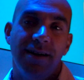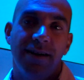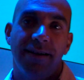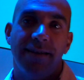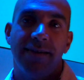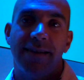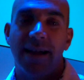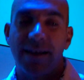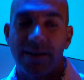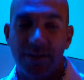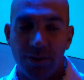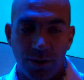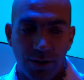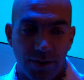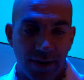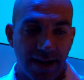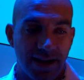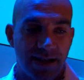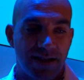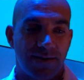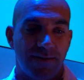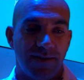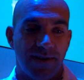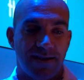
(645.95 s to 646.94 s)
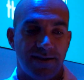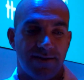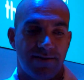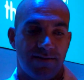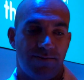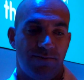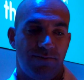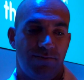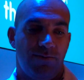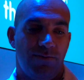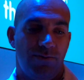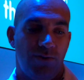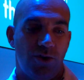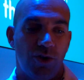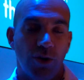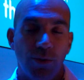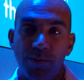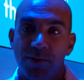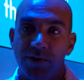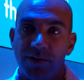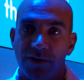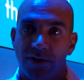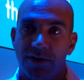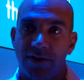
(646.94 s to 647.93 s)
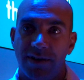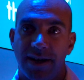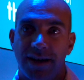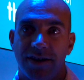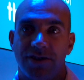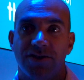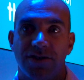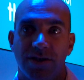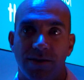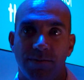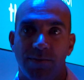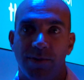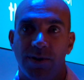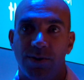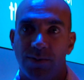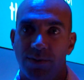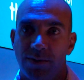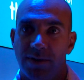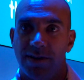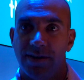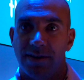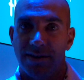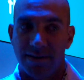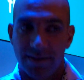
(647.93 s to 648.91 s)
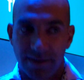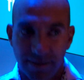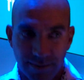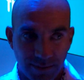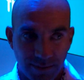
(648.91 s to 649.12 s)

and that creates this human connection between